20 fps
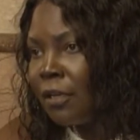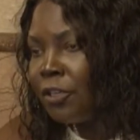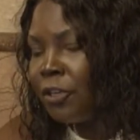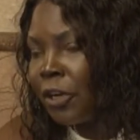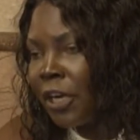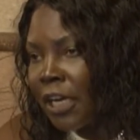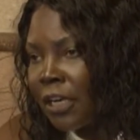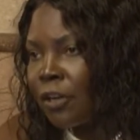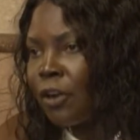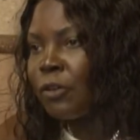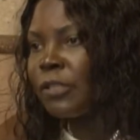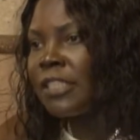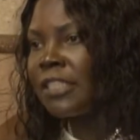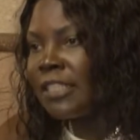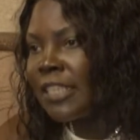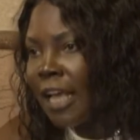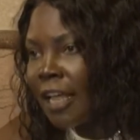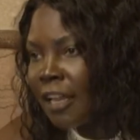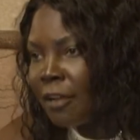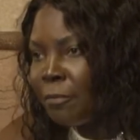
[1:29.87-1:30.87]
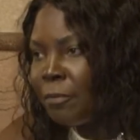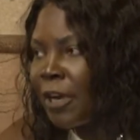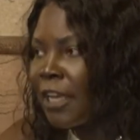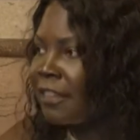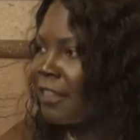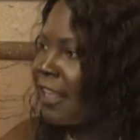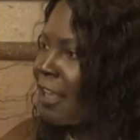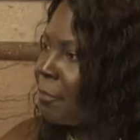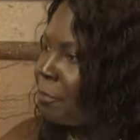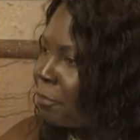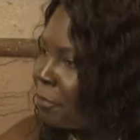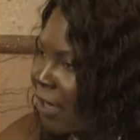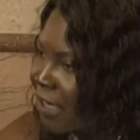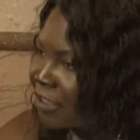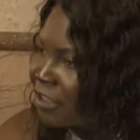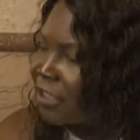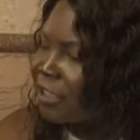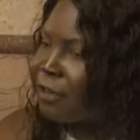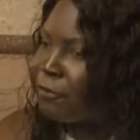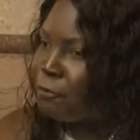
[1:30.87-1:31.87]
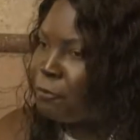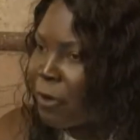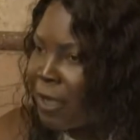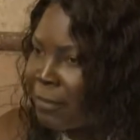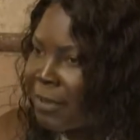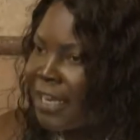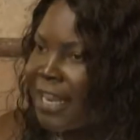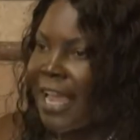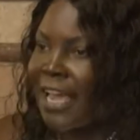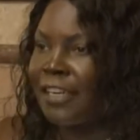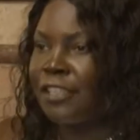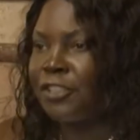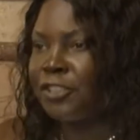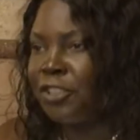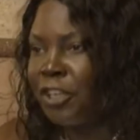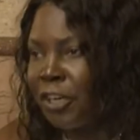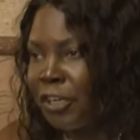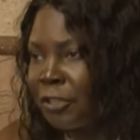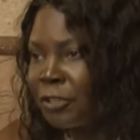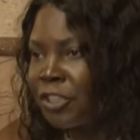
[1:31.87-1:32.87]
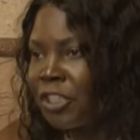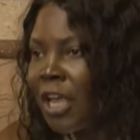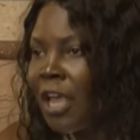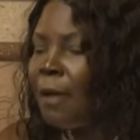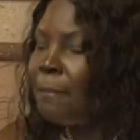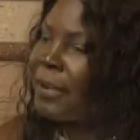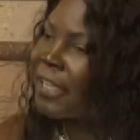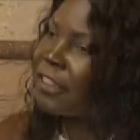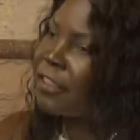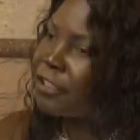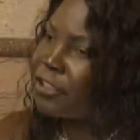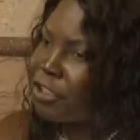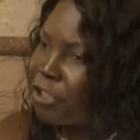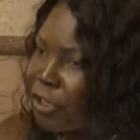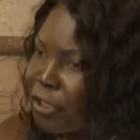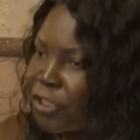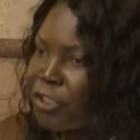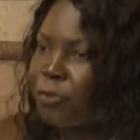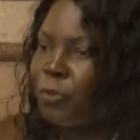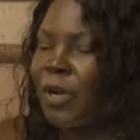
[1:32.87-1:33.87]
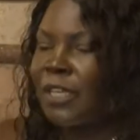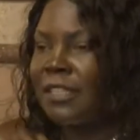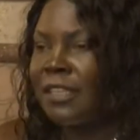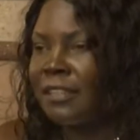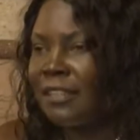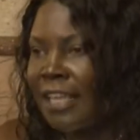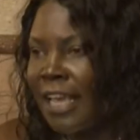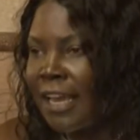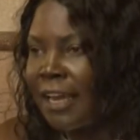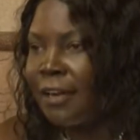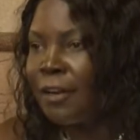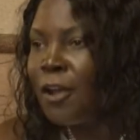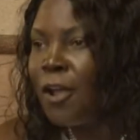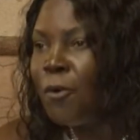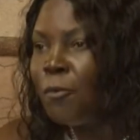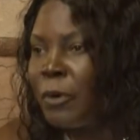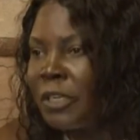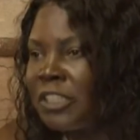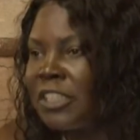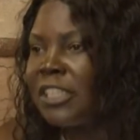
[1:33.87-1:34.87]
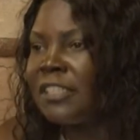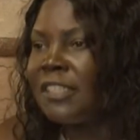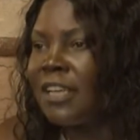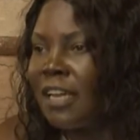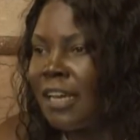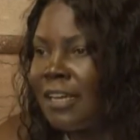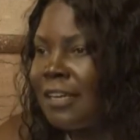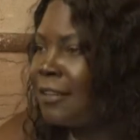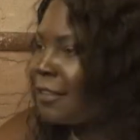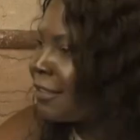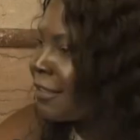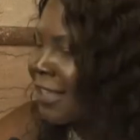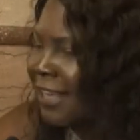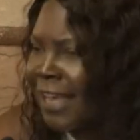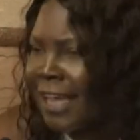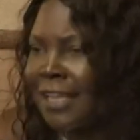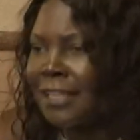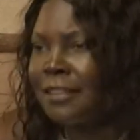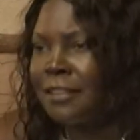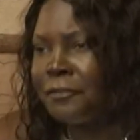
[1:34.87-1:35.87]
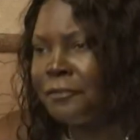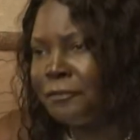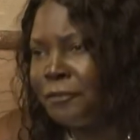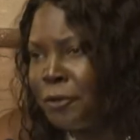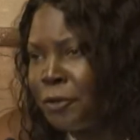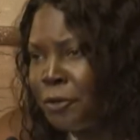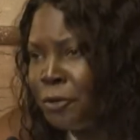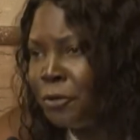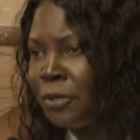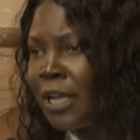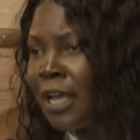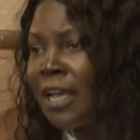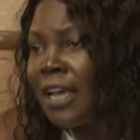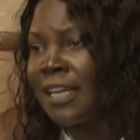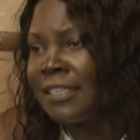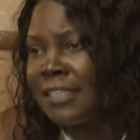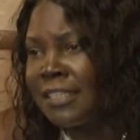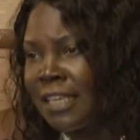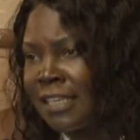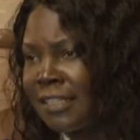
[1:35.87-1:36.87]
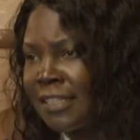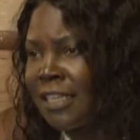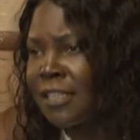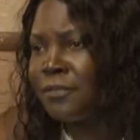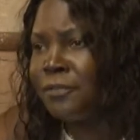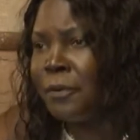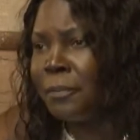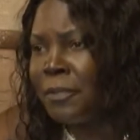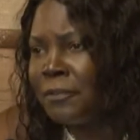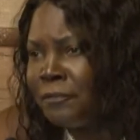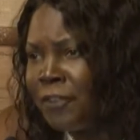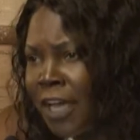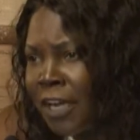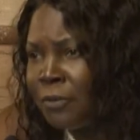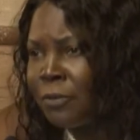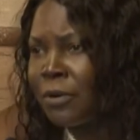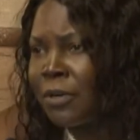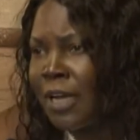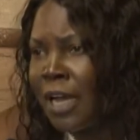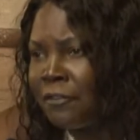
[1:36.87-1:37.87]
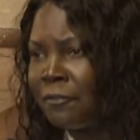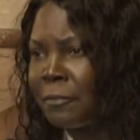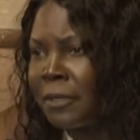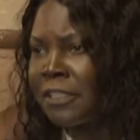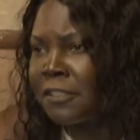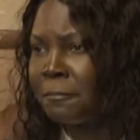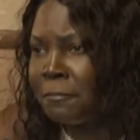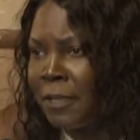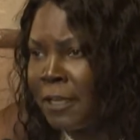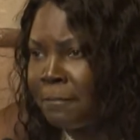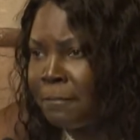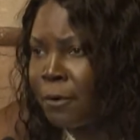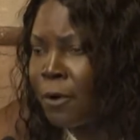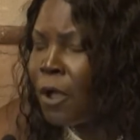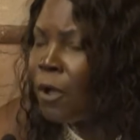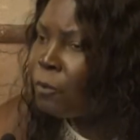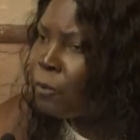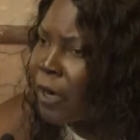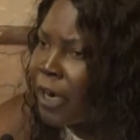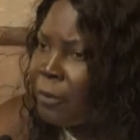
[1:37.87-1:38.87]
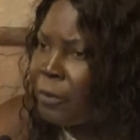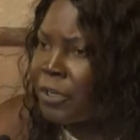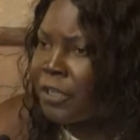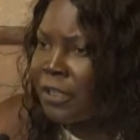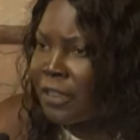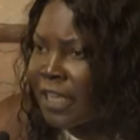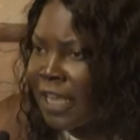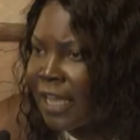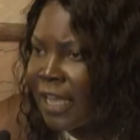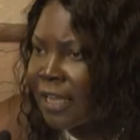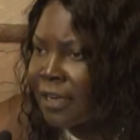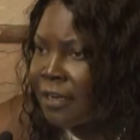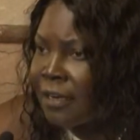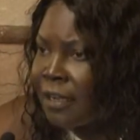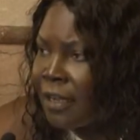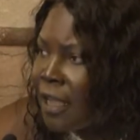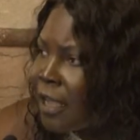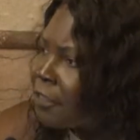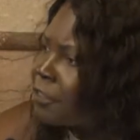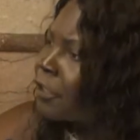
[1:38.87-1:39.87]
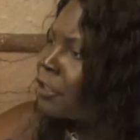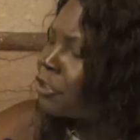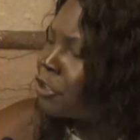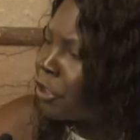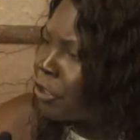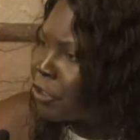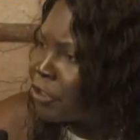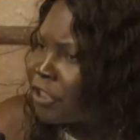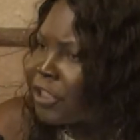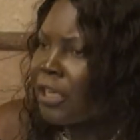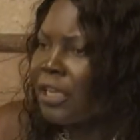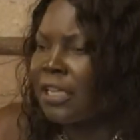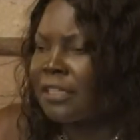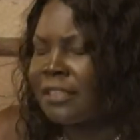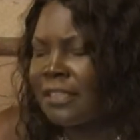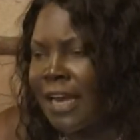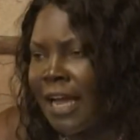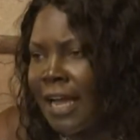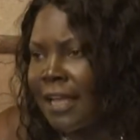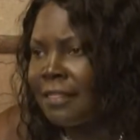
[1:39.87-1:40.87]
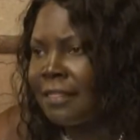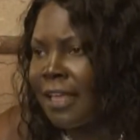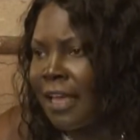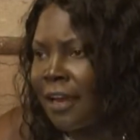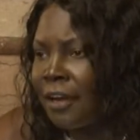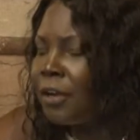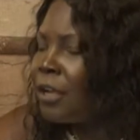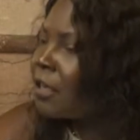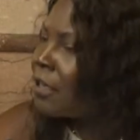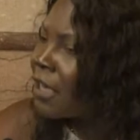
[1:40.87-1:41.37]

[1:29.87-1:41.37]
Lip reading: You're gonna go celebrate the oppression of women at a church, but the church wasn't there when she's gonna cut the food assistance from the federal government to people. Where were you then? The church is not there.